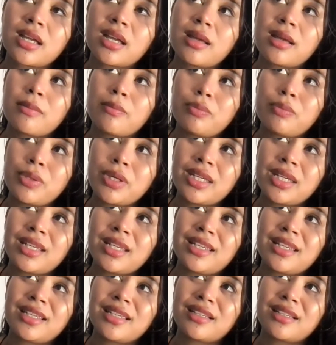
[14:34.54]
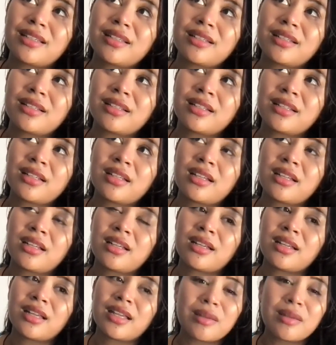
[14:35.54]
be
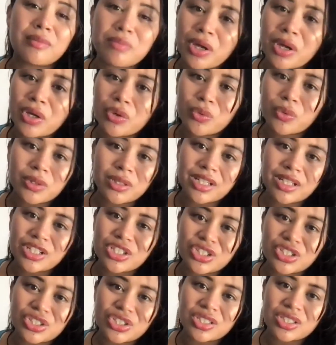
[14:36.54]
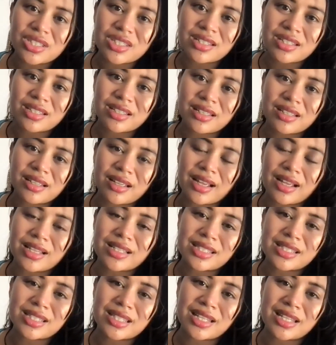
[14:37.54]
in better relations
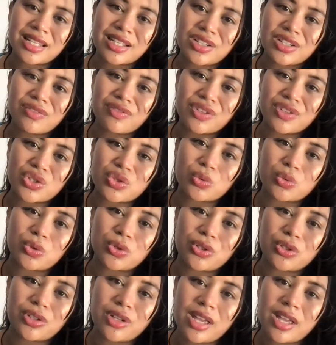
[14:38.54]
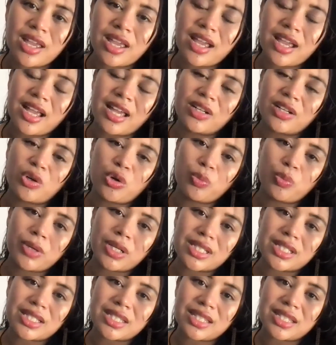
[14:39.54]
as an individual, and hoping
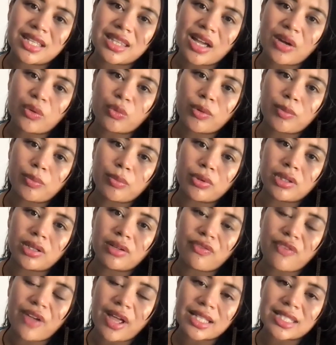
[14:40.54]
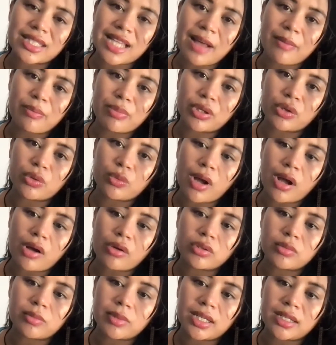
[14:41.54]
to see that ripple effect happen
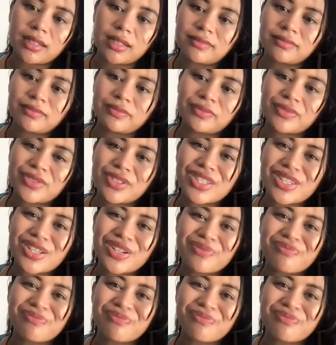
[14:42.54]
around me. So